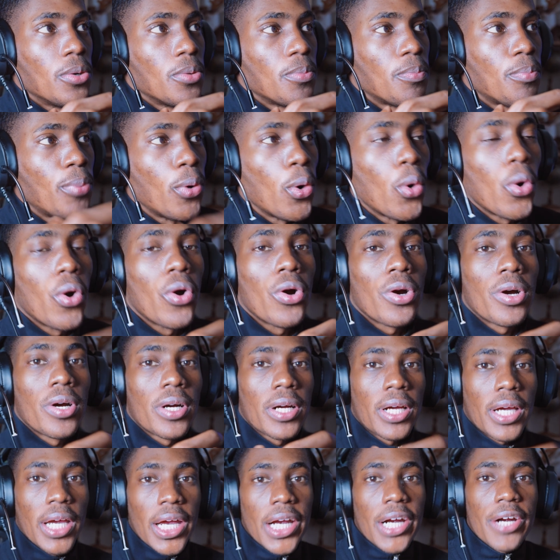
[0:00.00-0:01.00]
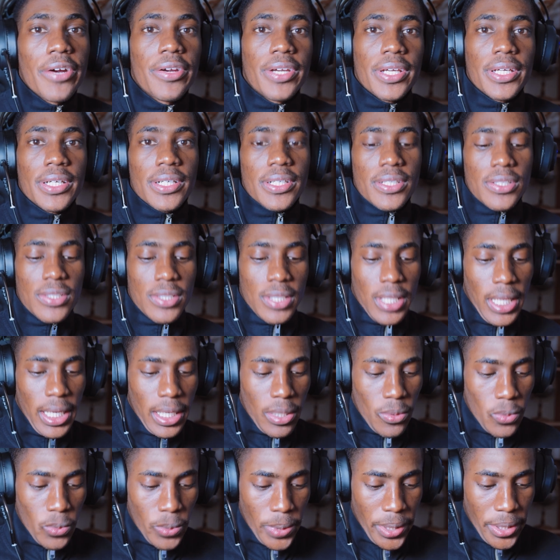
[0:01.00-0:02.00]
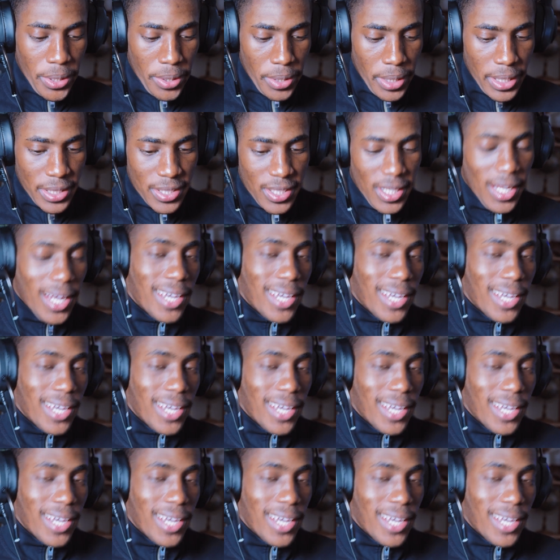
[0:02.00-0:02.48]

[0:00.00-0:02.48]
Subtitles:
poor areas like where it's